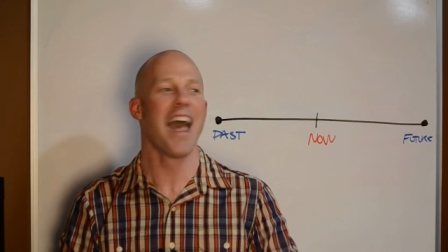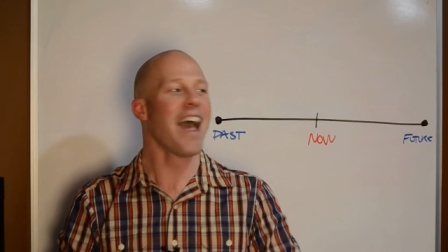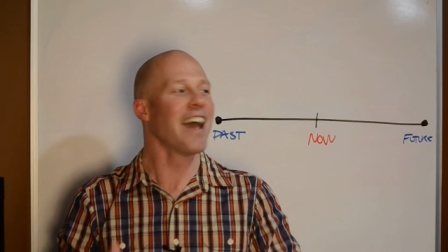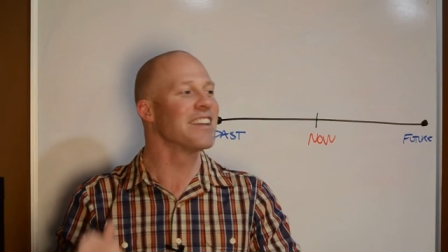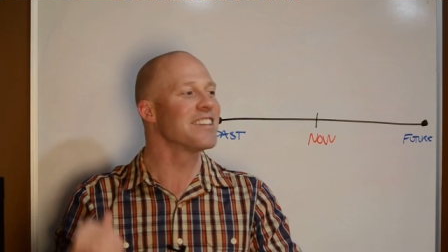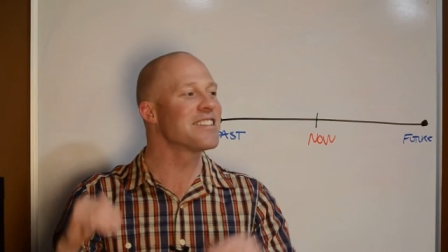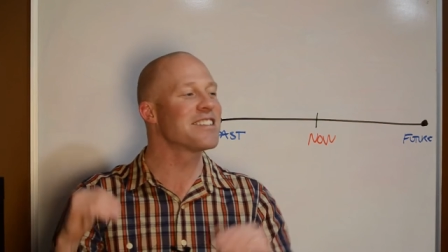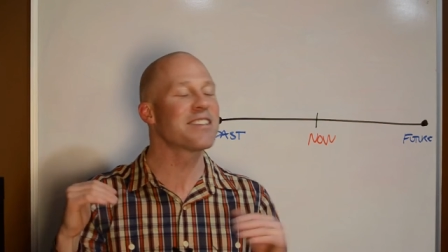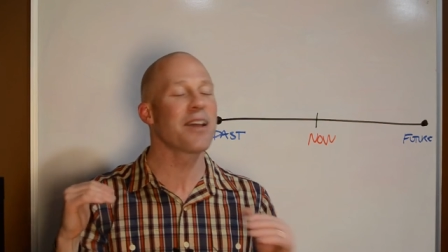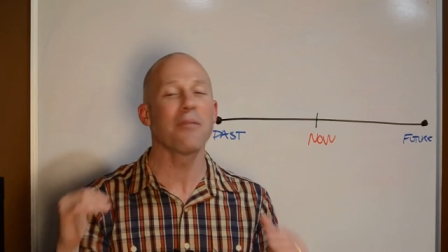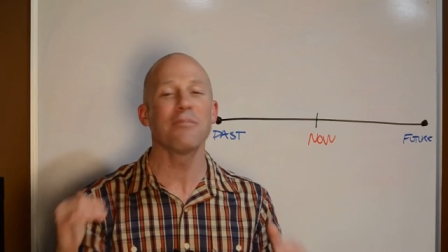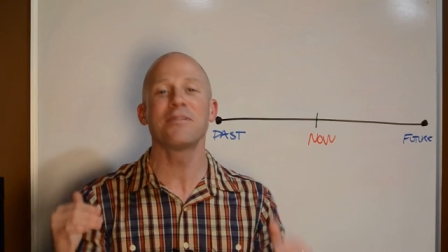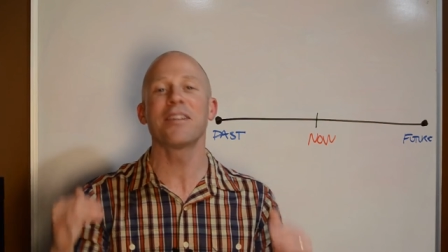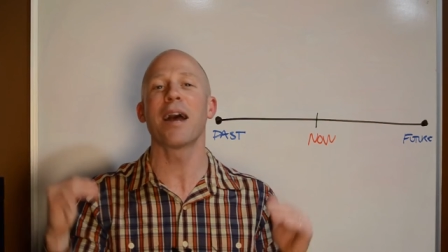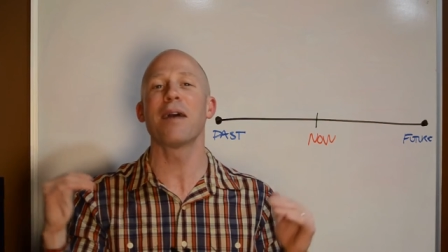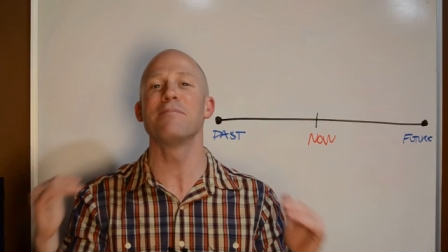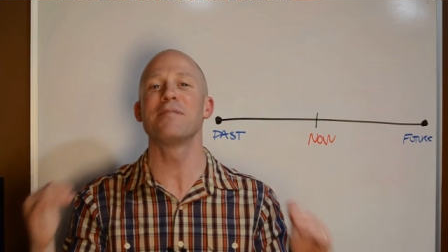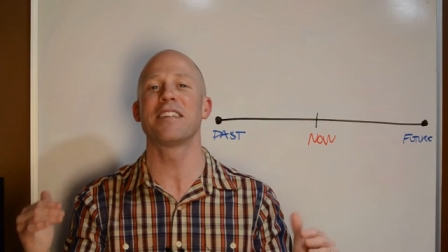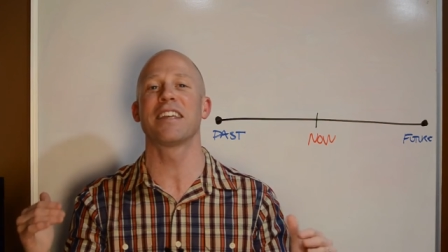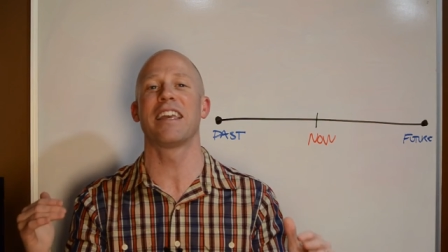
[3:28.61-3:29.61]
And
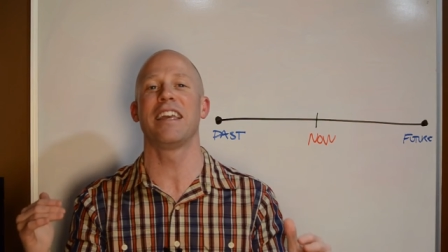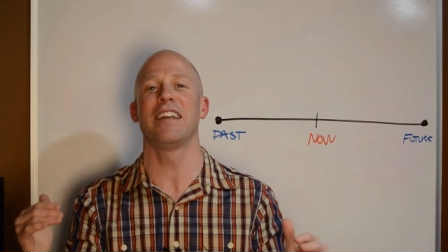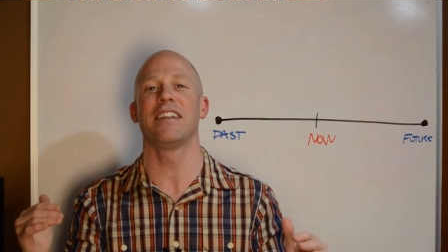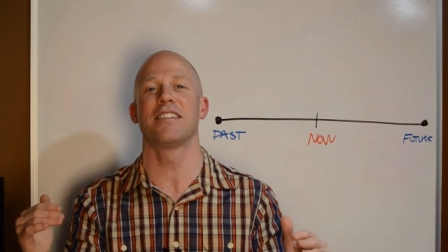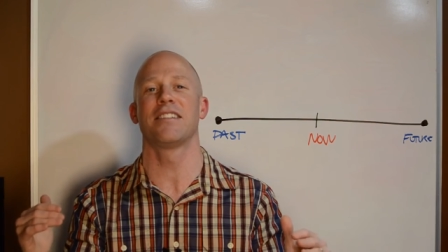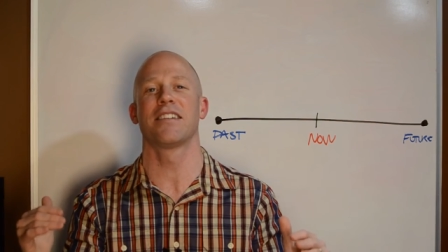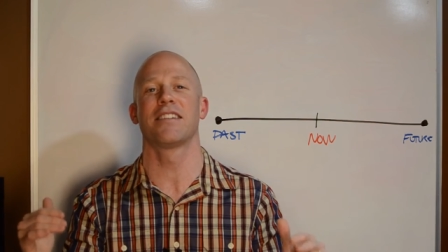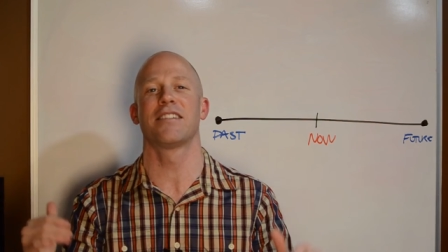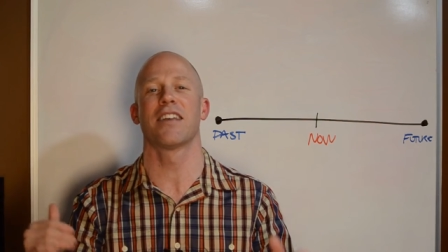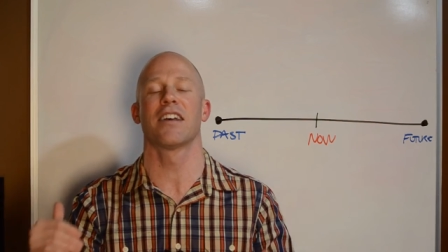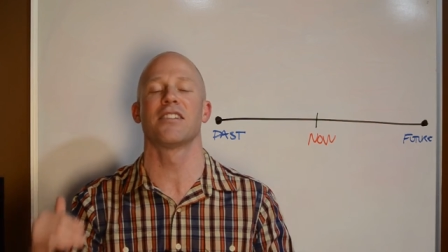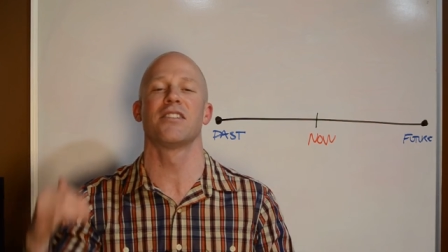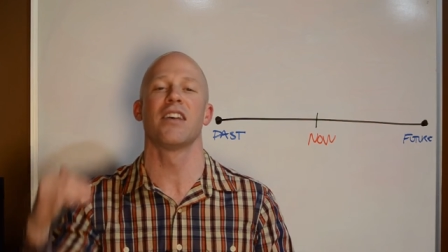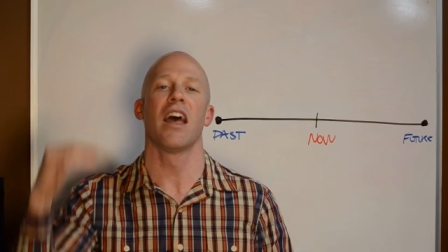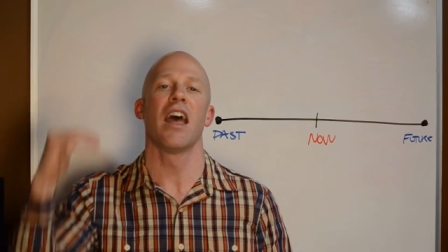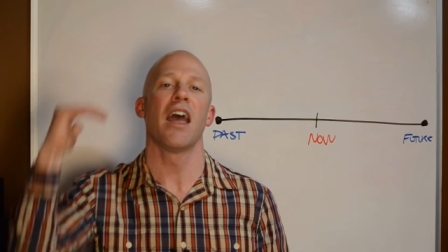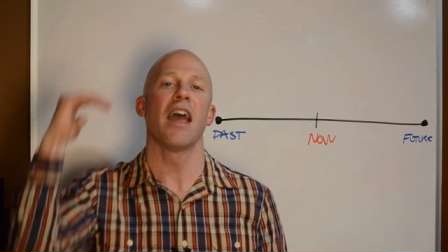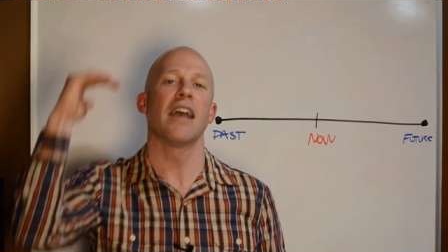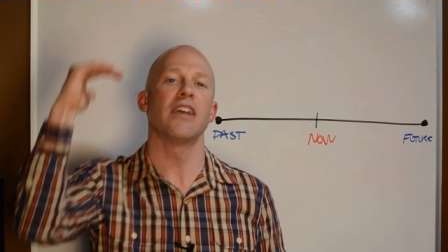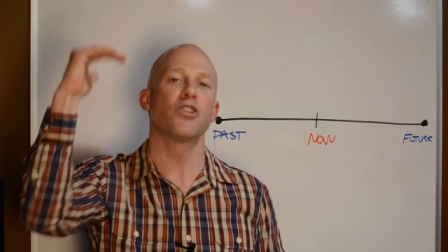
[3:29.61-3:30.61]
sometimes the key to success
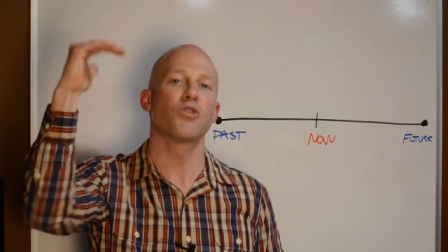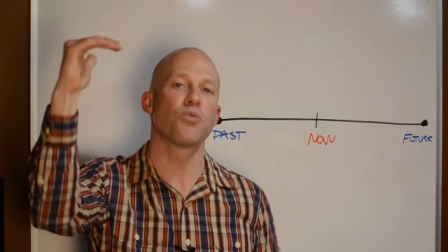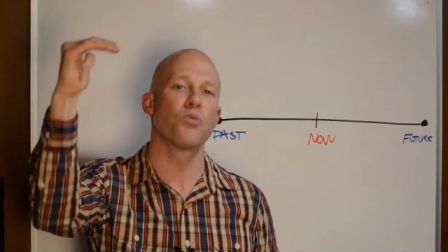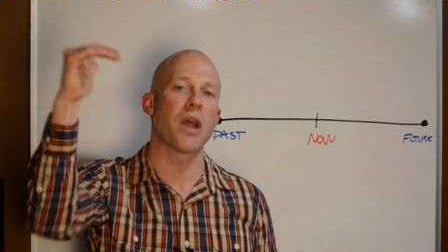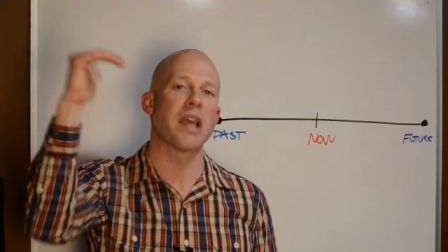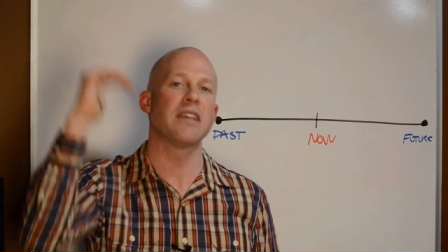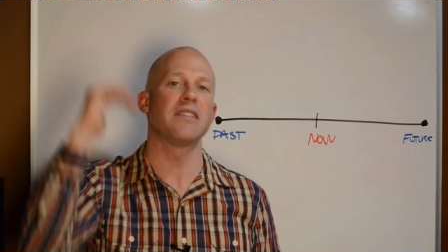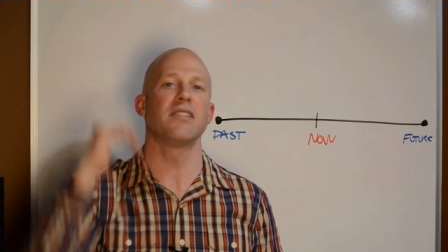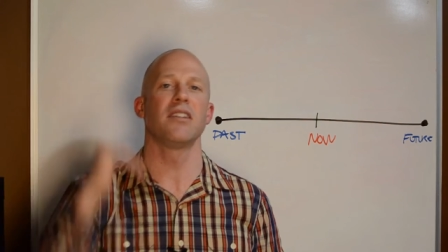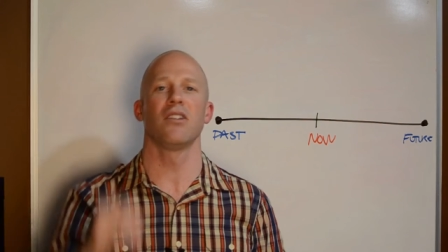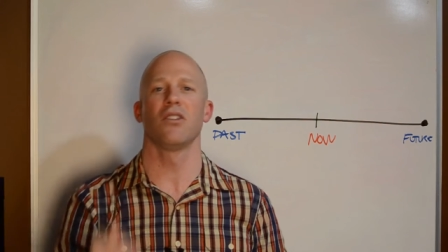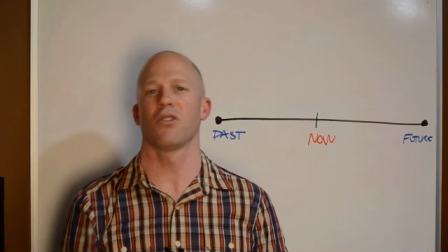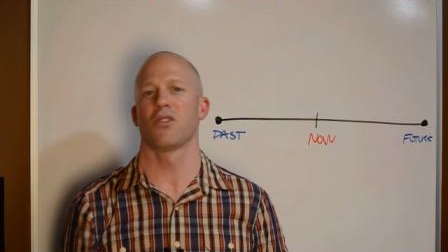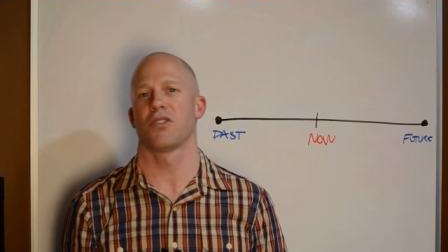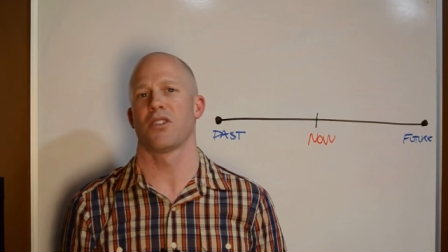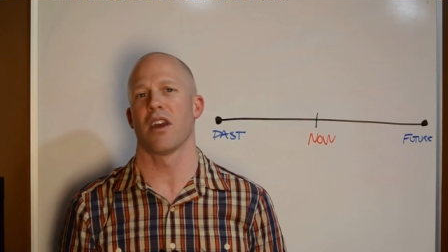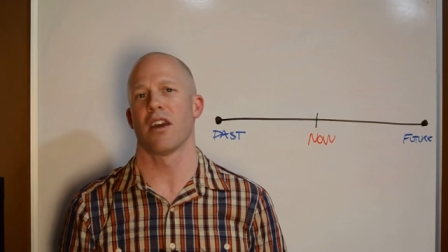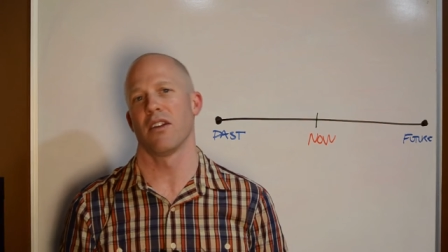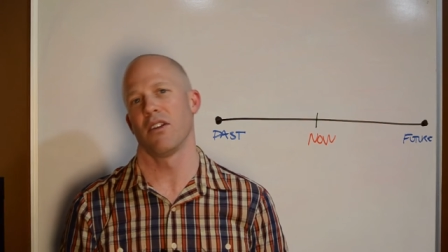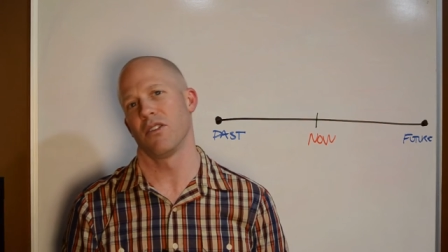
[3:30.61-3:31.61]
is raising your
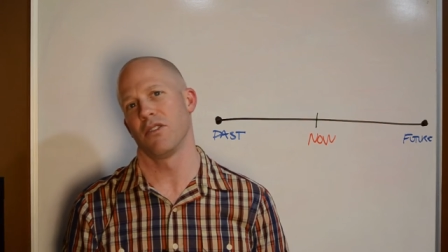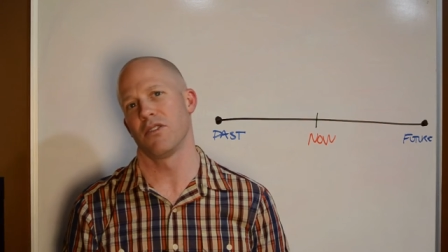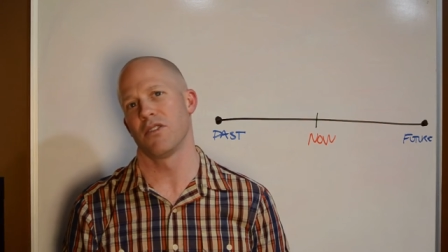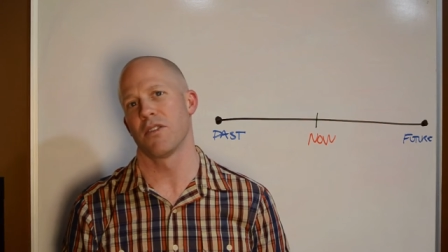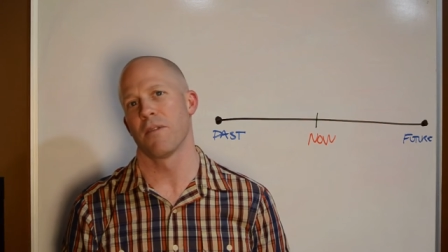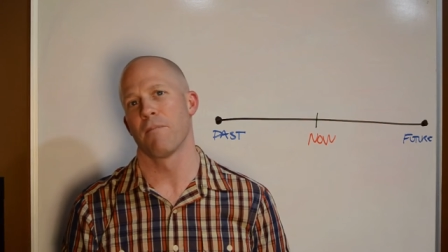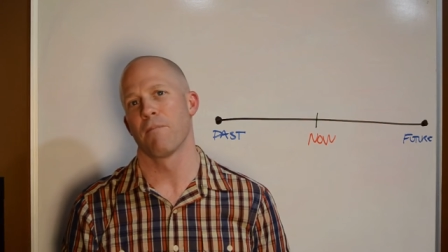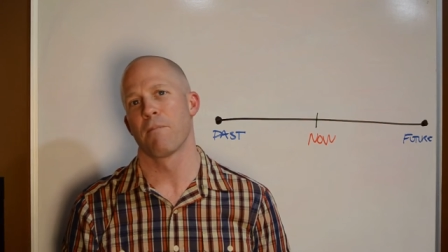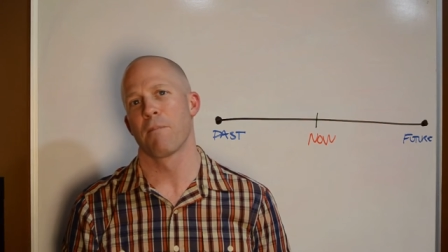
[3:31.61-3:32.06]
standards.